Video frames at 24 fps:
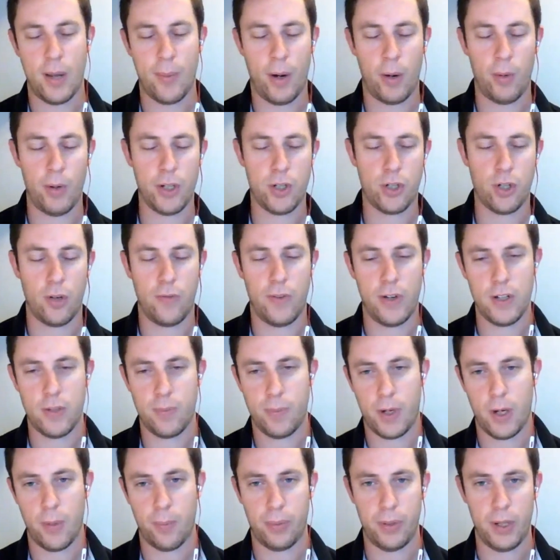would say I'm not really sure
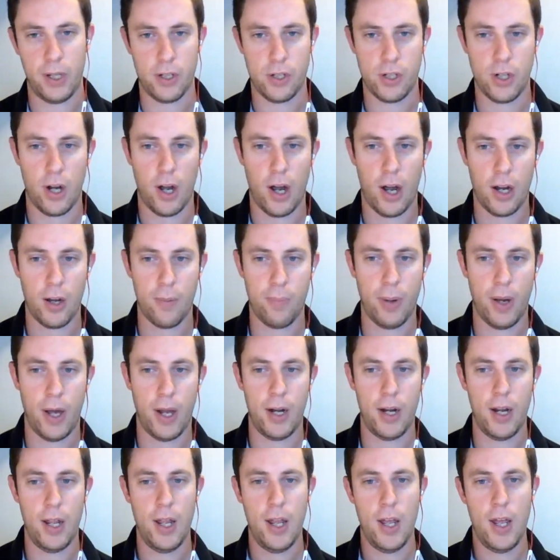if he's complete chalk,
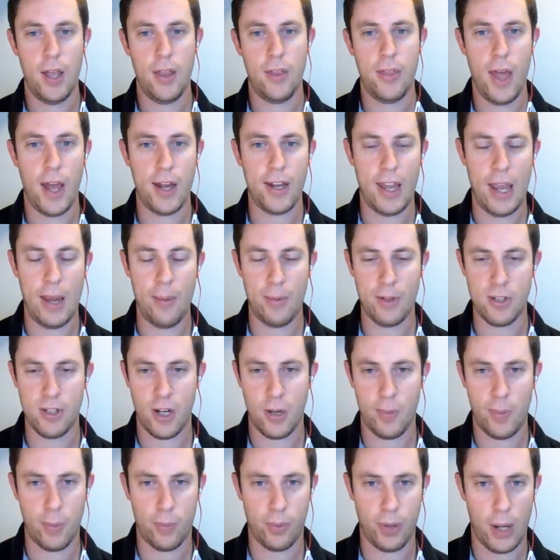but that game
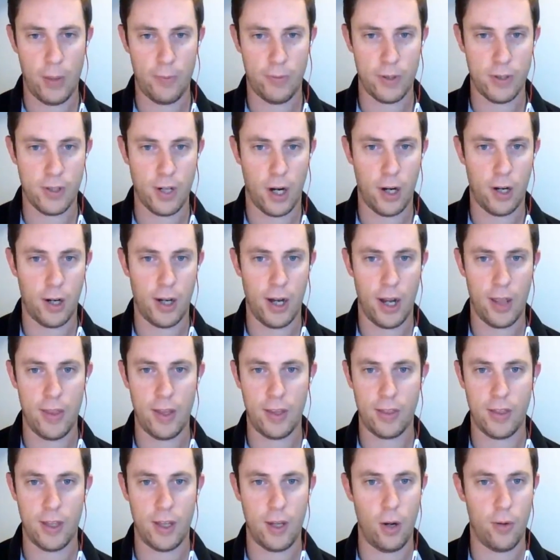is going to be prime for targeting. I
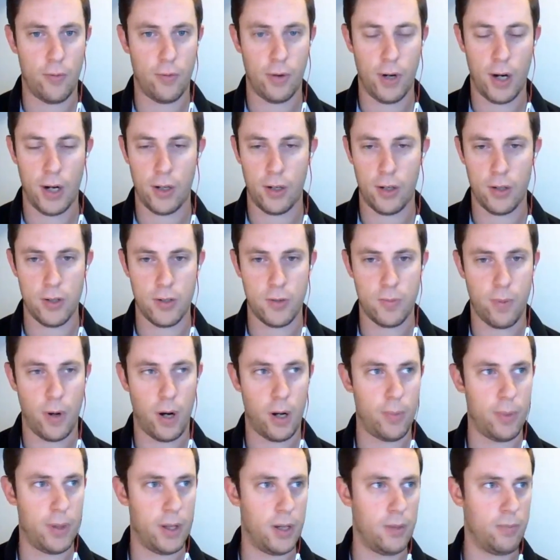think the over-under is
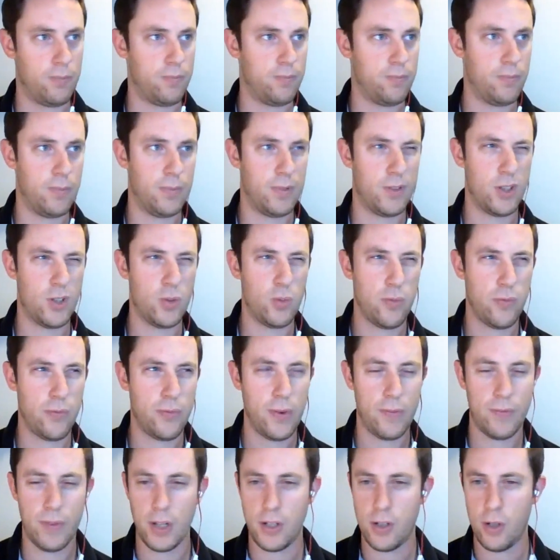probably
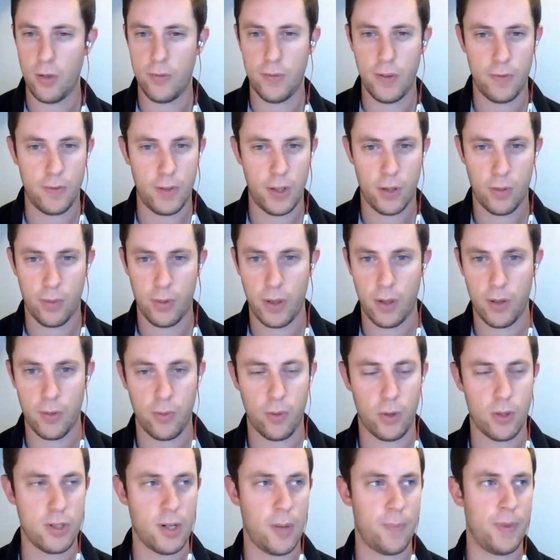52,
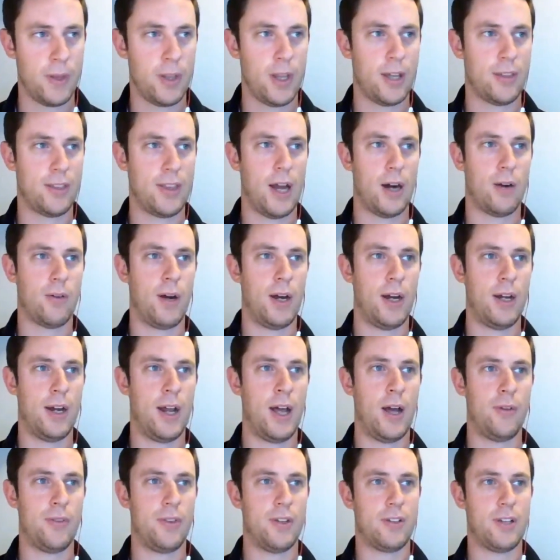53 or something like that
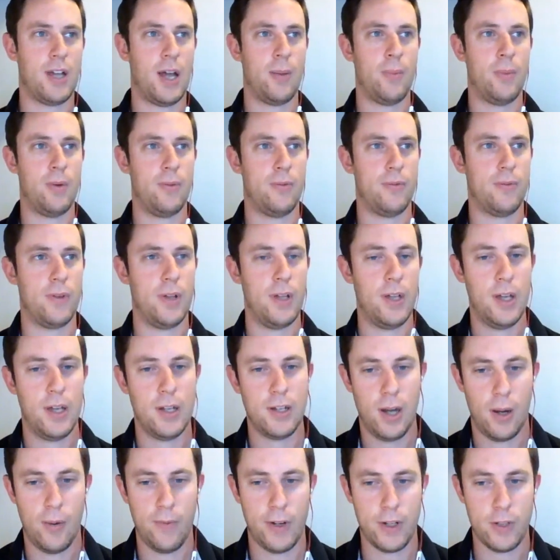right now at the time of
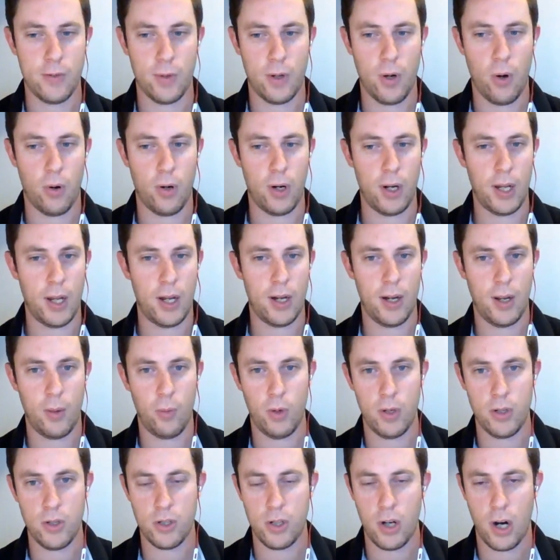us recording it.
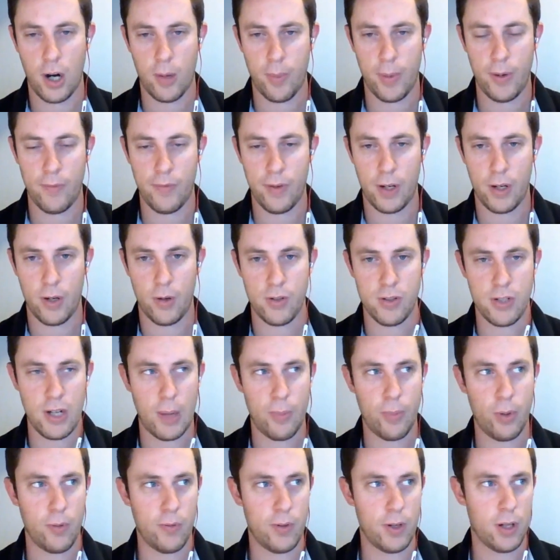It wouldn't shock me if it goes
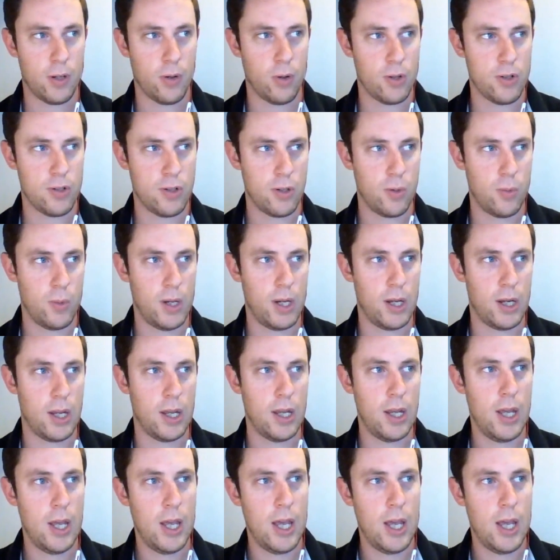up over the course of the week.